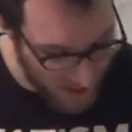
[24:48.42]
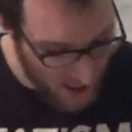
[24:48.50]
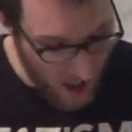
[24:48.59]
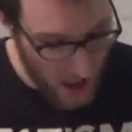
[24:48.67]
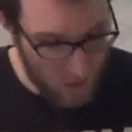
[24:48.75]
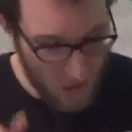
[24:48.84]

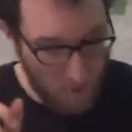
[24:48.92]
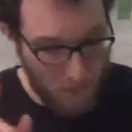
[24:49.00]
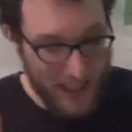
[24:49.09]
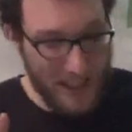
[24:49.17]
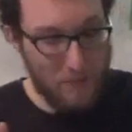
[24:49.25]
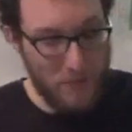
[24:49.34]
um,
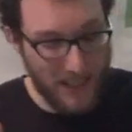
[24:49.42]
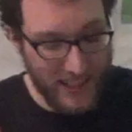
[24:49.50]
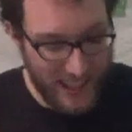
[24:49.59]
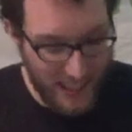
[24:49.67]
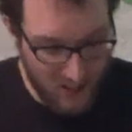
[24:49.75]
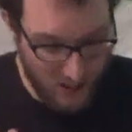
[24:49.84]
P
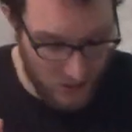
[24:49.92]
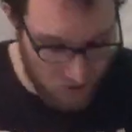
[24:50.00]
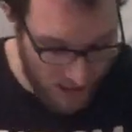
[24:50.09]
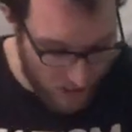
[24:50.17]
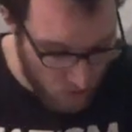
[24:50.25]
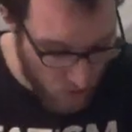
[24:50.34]
P, here's a
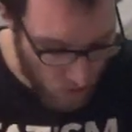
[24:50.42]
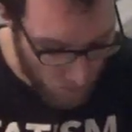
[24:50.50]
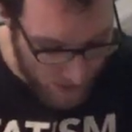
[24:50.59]
direct quote,